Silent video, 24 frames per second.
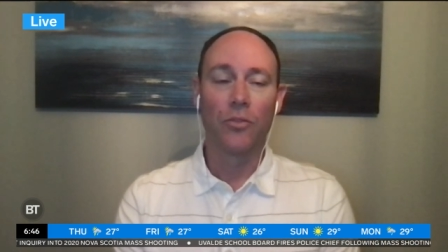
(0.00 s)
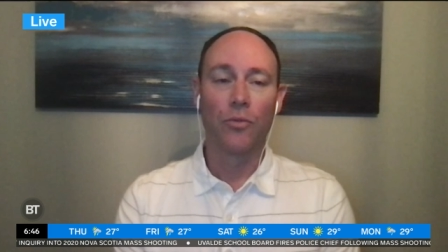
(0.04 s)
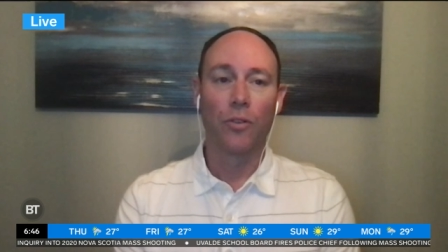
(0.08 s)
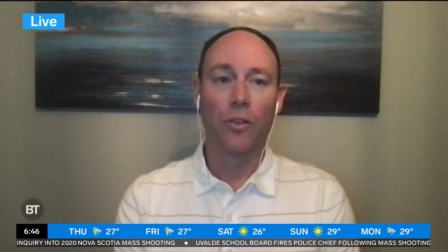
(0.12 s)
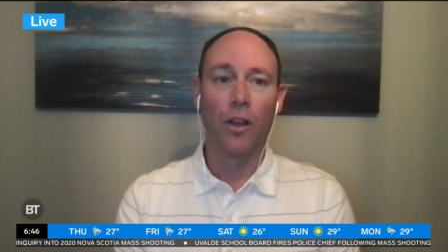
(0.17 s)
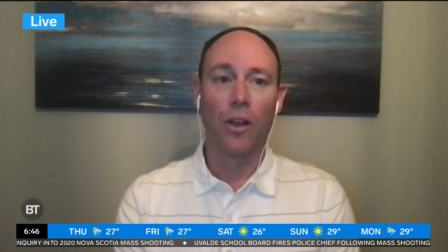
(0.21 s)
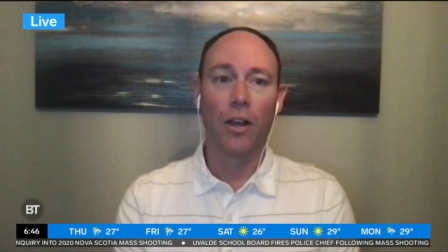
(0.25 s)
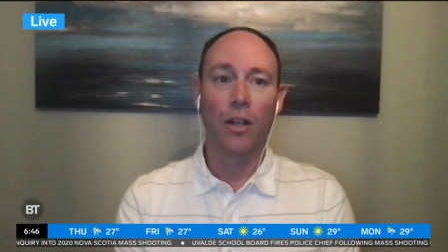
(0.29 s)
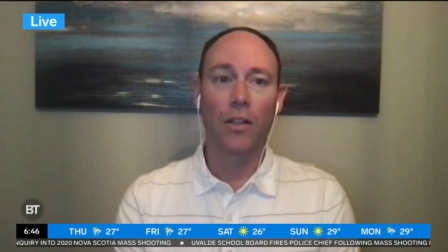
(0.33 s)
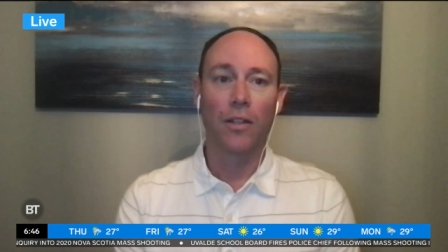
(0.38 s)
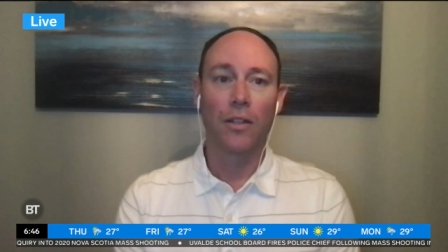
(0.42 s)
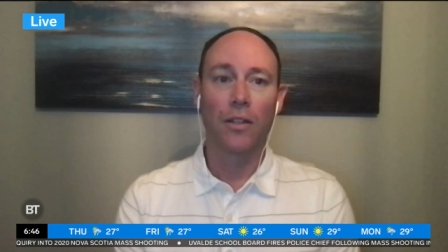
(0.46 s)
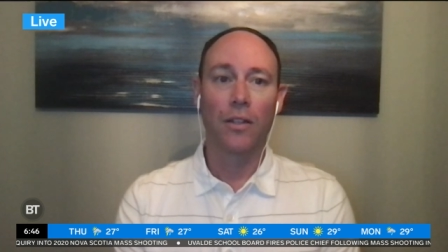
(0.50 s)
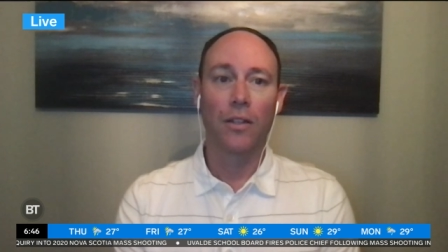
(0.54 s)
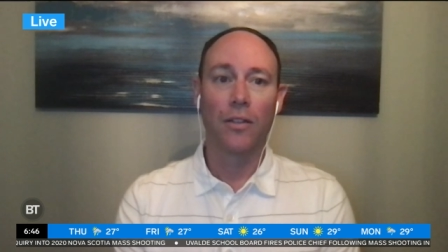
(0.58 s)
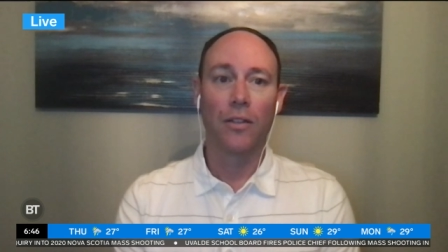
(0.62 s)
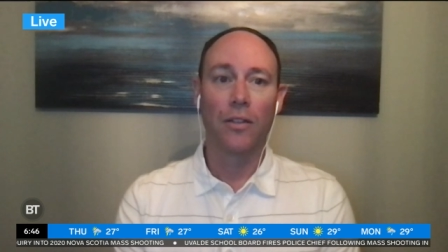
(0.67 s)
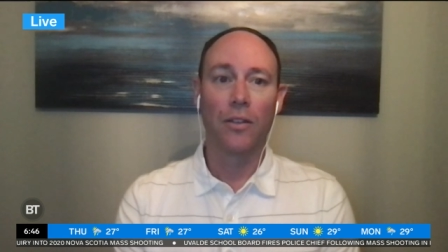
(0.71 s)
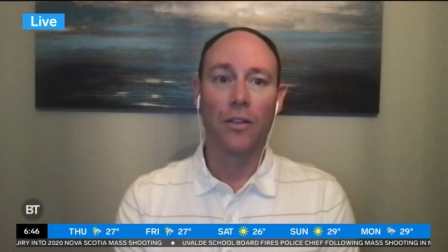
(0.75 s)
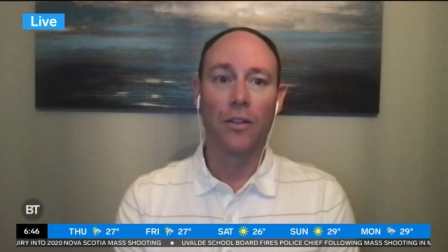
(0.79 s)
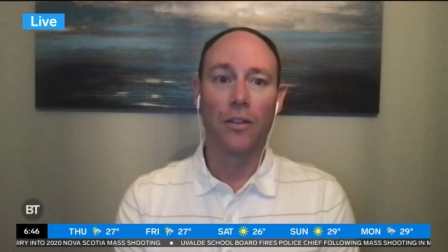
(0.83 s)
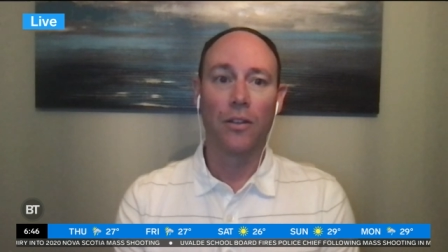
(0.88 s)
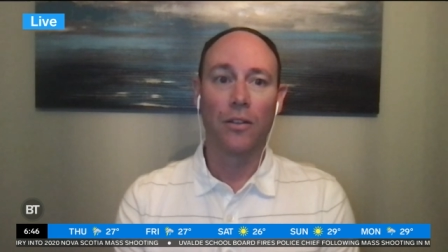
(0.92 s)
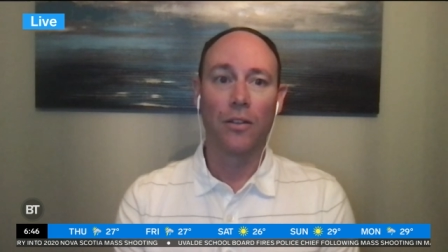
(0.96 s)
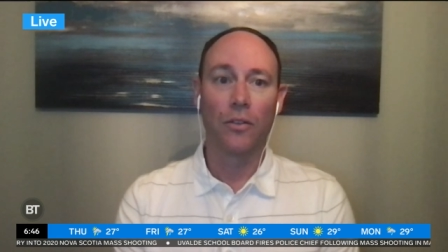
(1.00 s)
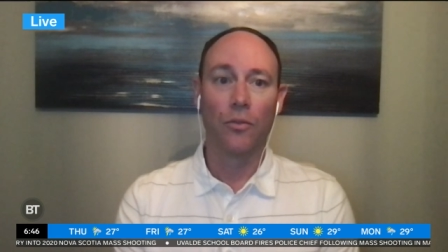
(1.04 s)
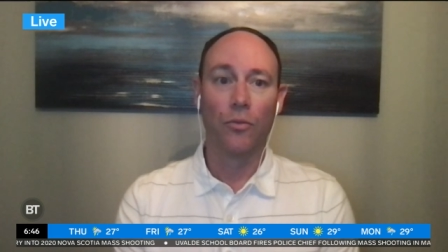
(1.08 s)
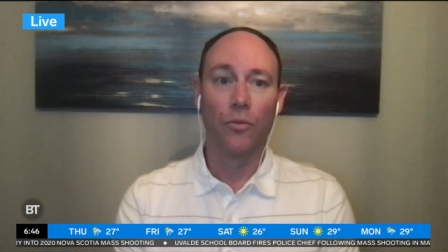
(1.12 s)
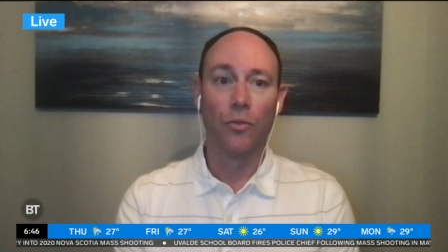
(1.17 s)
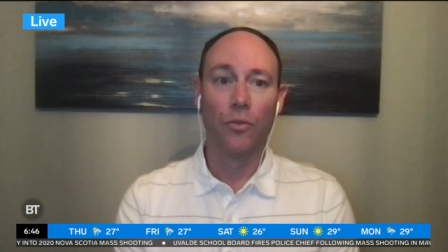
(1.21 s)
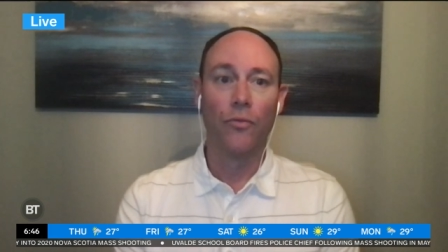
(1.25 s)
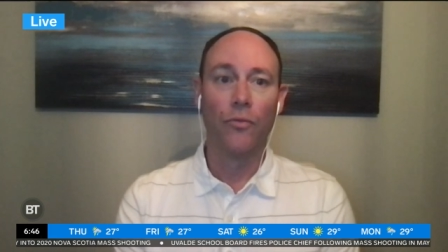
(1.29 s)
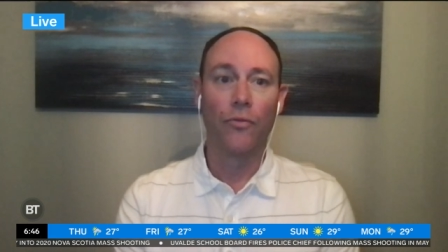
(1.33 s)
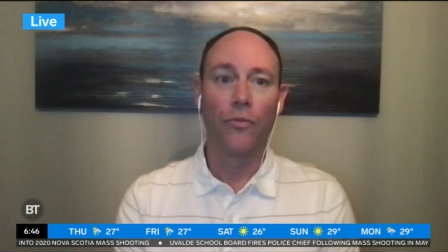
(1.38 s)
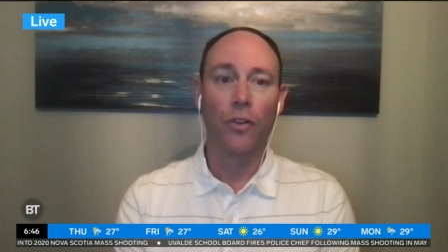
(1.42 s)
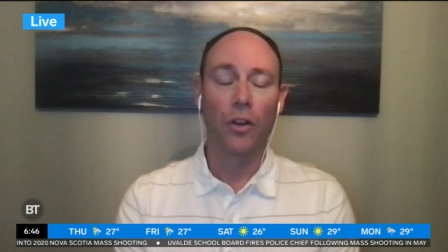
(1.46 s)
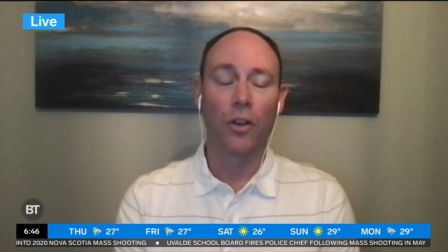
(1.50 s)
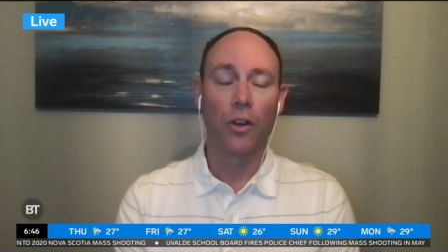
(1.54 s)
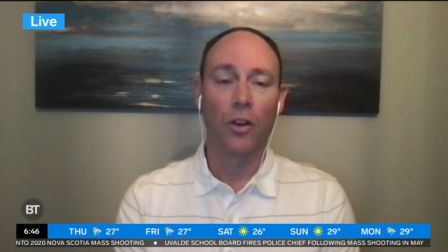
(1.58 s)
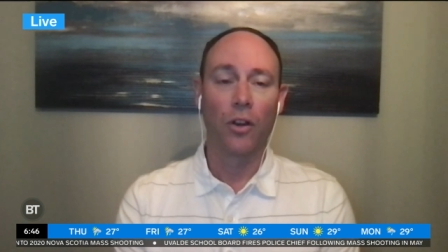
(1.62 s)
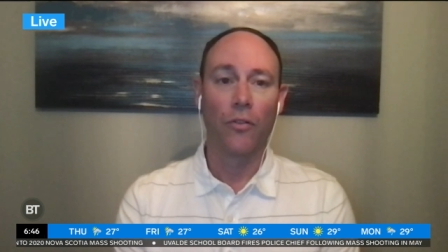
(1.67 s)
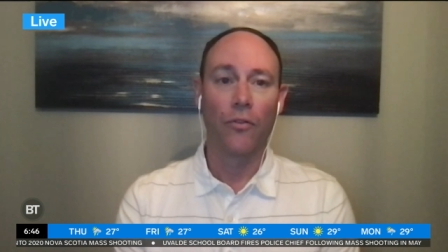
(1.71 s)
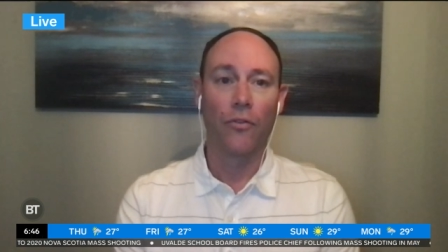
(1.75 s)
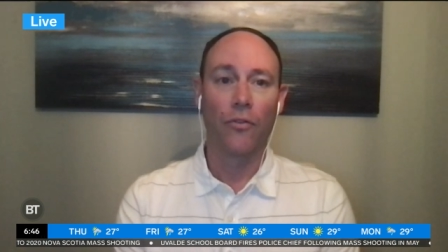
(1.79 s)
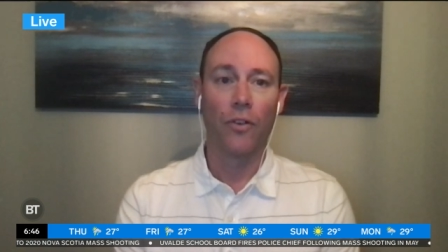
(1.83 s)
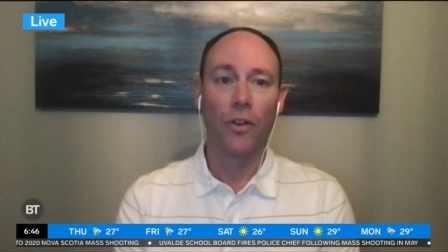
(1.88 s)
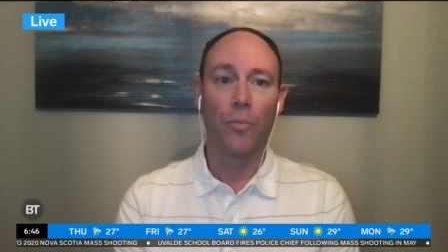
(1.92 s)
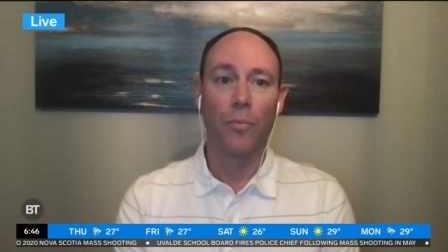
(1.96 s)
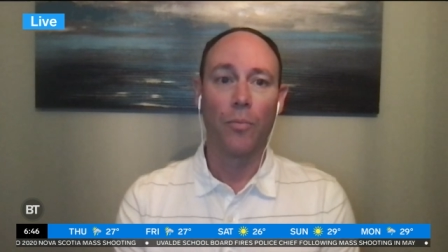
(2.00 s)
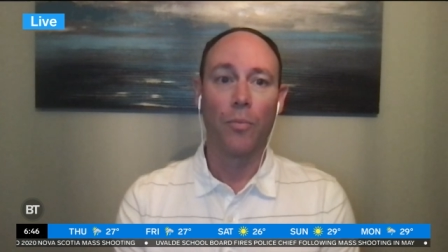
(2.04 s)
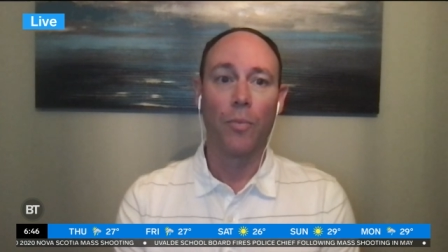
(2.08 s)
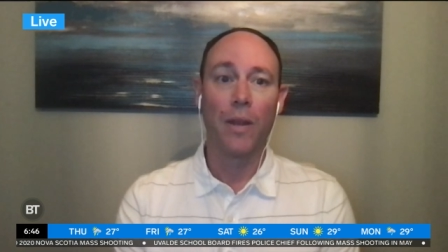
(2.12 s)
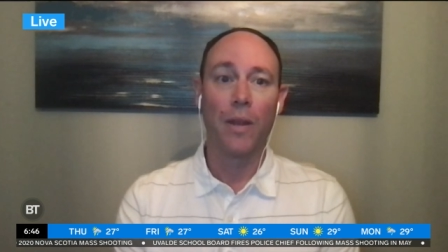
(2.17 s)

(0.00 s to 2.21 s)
reluctant to, to root for Kerfoot,